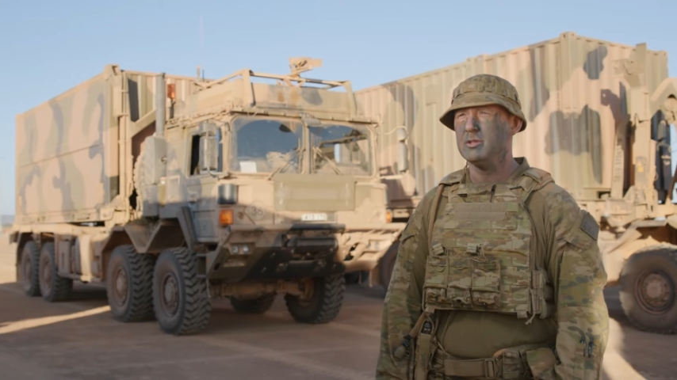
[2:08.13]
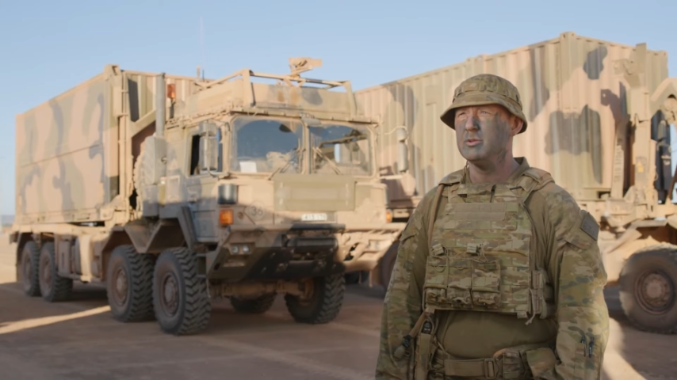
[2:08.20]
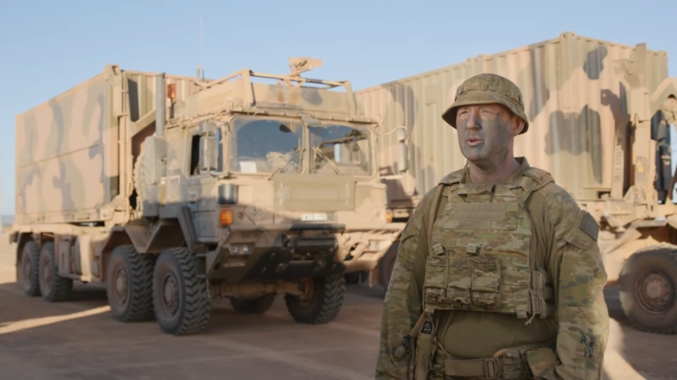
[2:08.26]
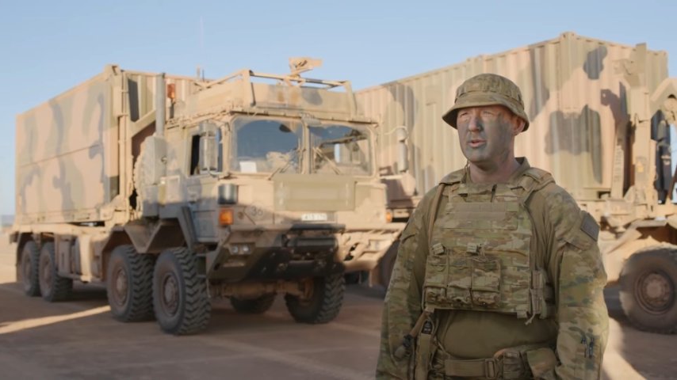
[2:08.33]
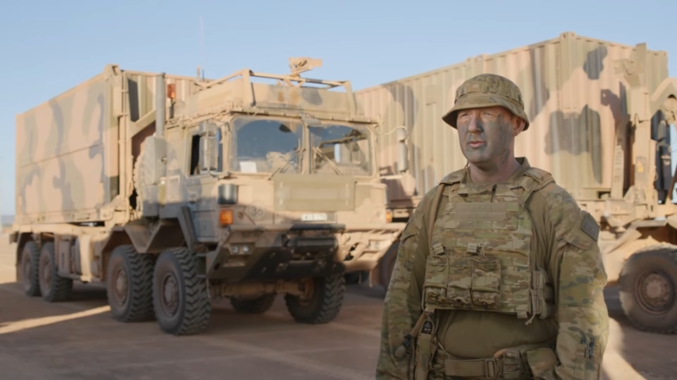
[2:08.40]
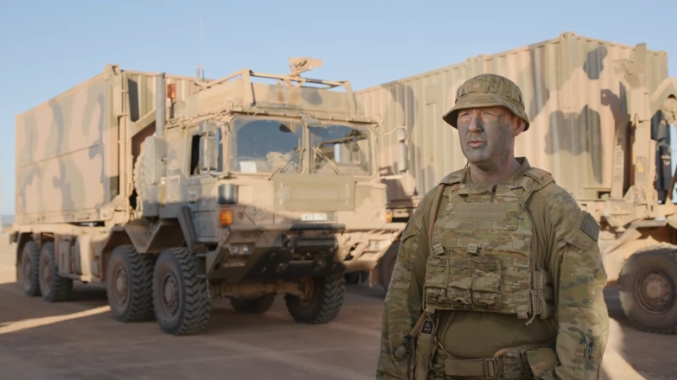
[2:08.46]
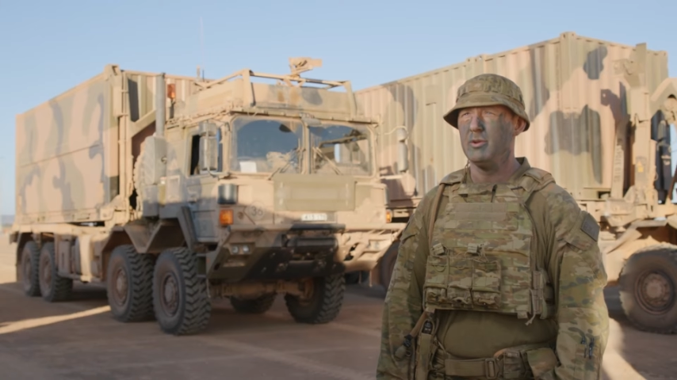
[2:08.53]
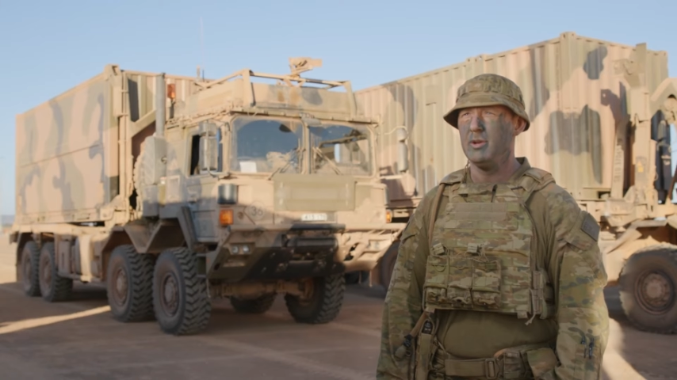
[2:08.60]

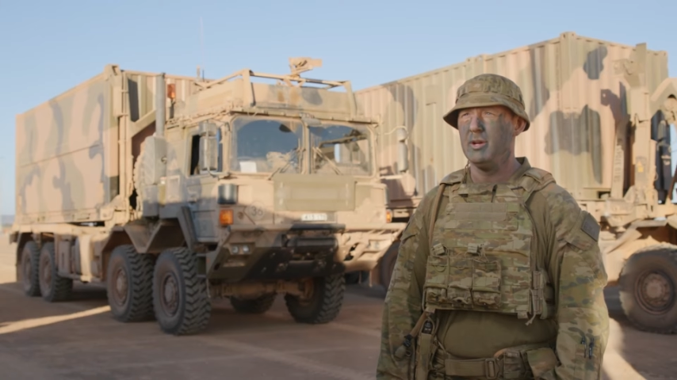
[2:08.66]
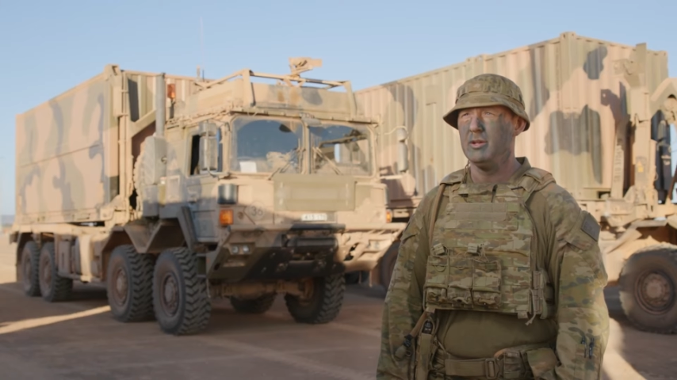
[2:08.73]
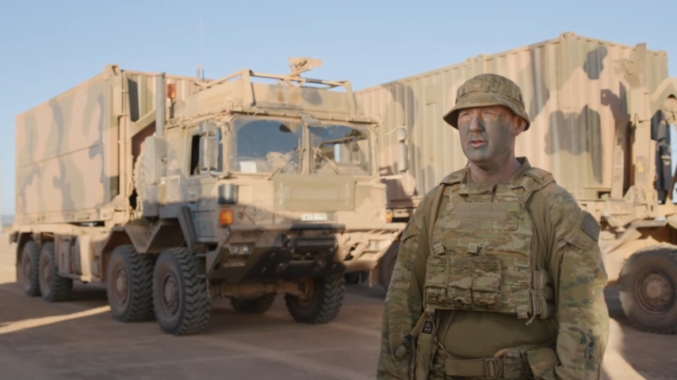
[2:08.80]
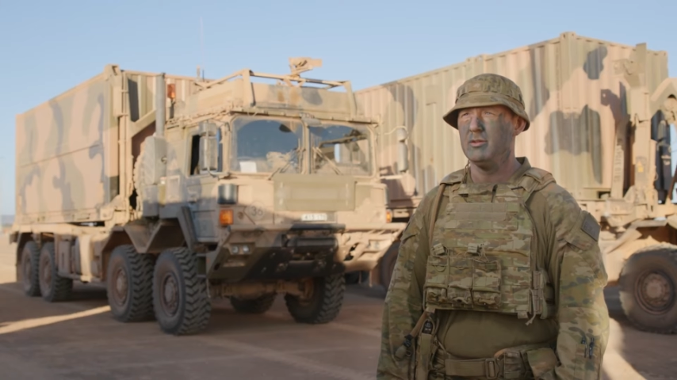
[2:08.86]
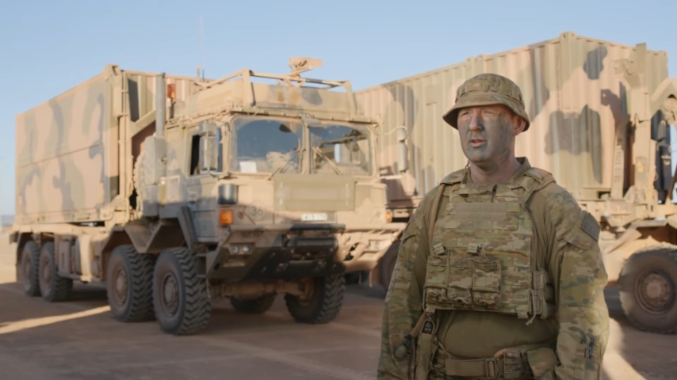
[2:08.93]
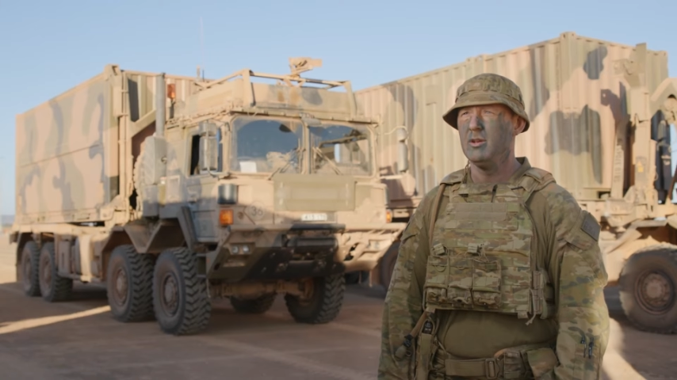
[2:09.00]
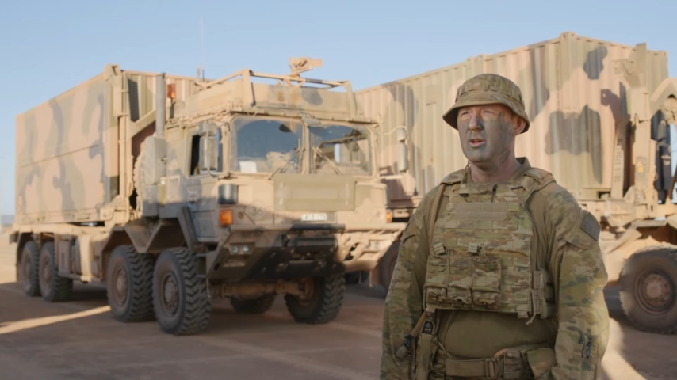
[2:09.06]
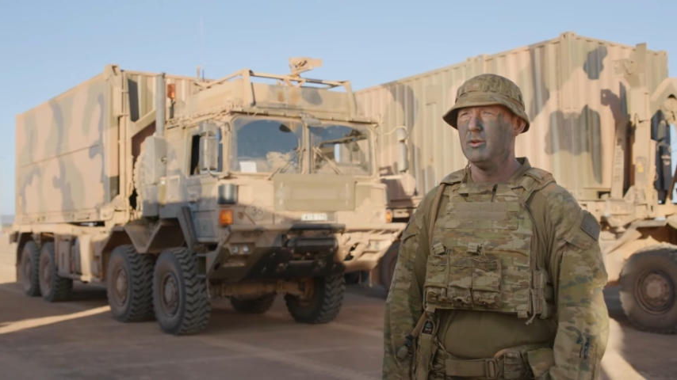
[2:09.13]
24
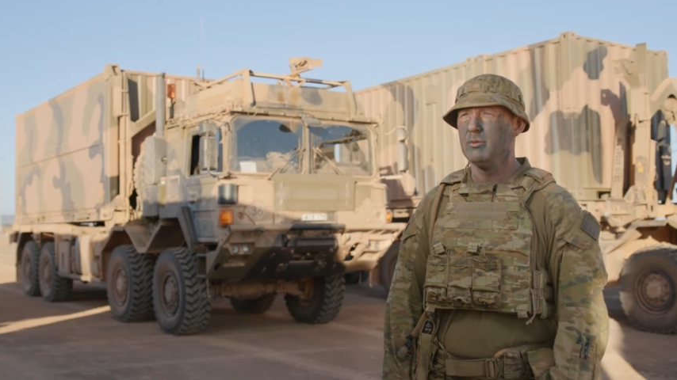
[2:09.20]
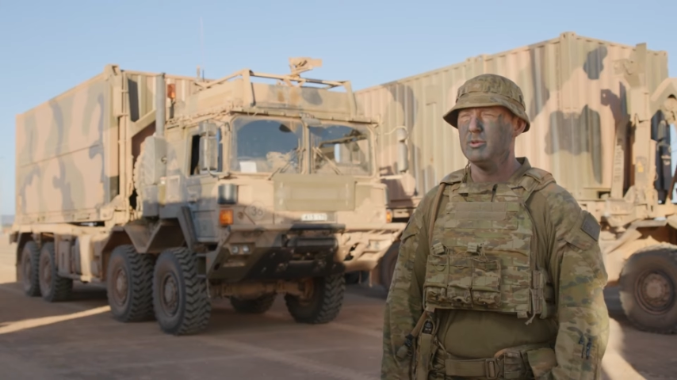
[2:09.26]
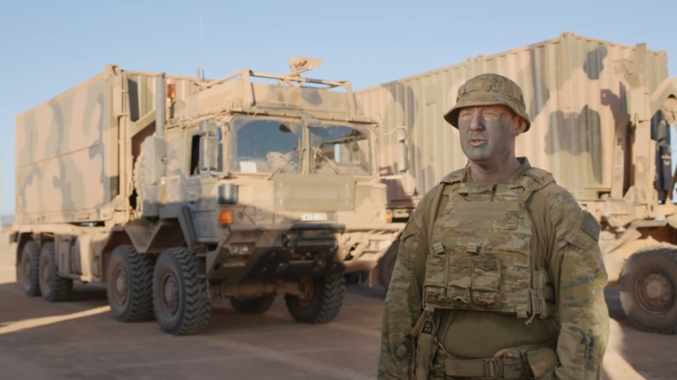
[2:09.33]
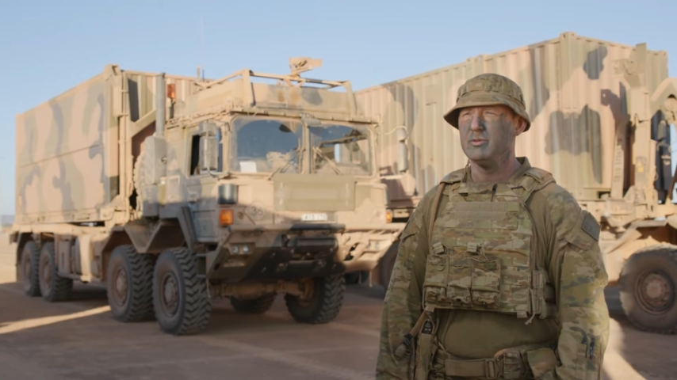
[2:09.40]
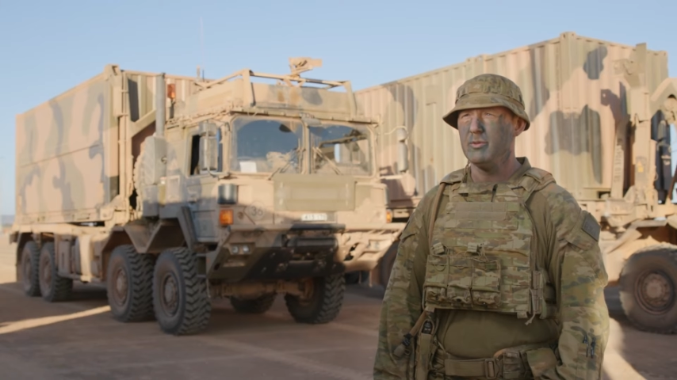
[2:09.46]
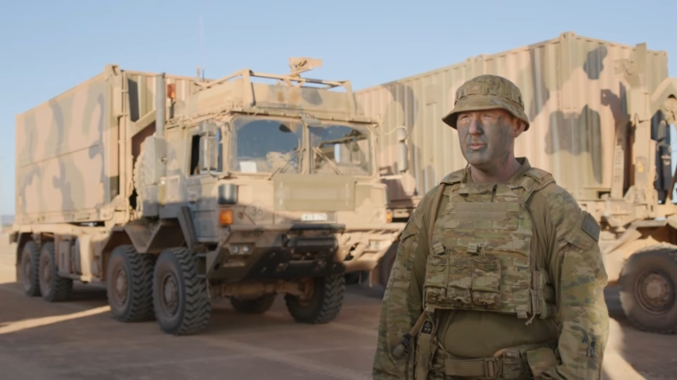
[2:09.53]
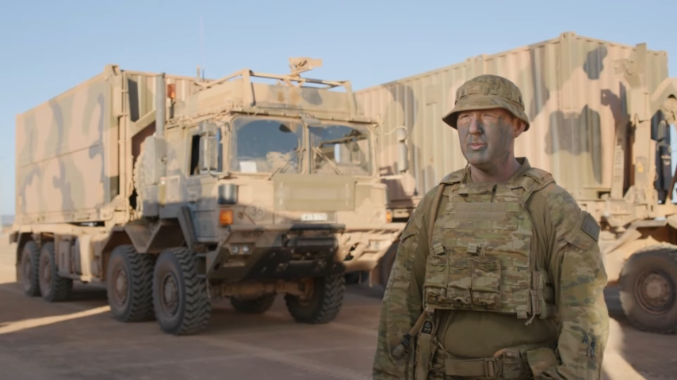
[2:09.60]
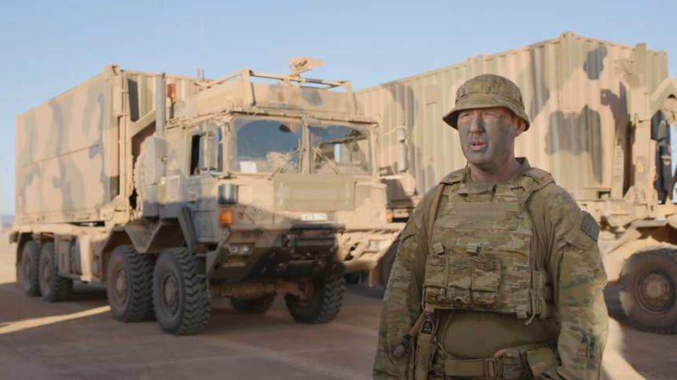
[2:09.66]
hours,
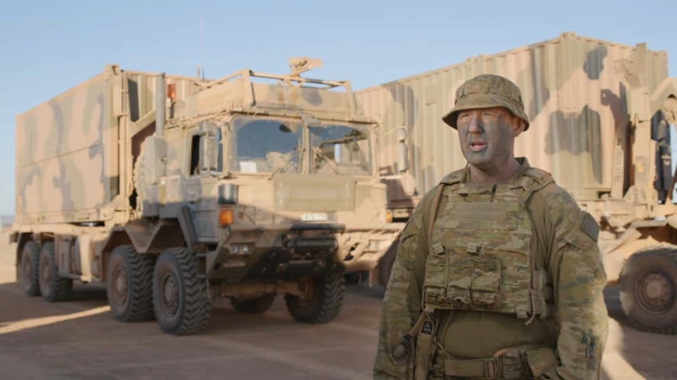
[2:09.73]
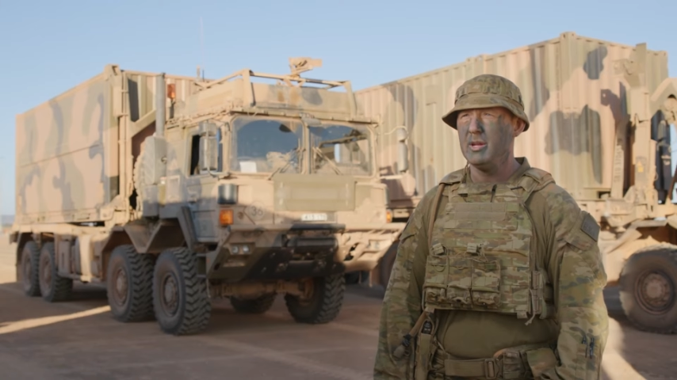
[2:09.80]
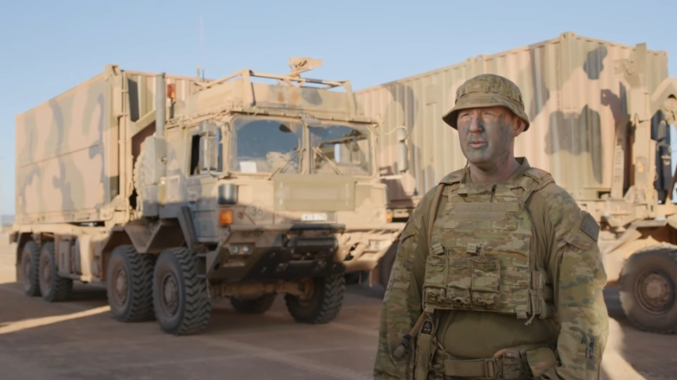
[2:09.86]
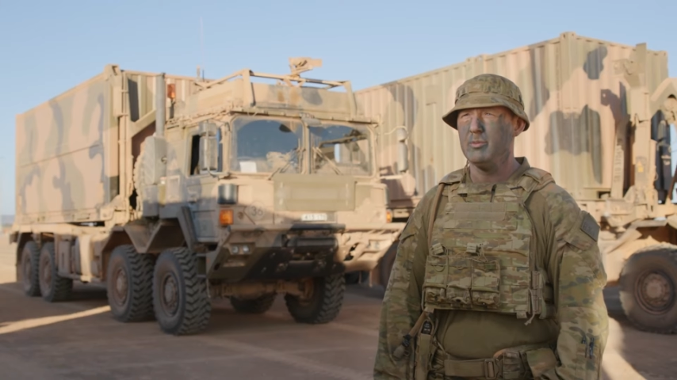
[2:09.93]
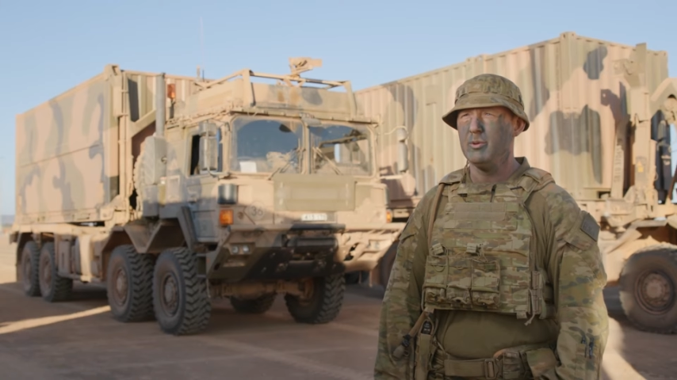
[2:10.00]
which for planning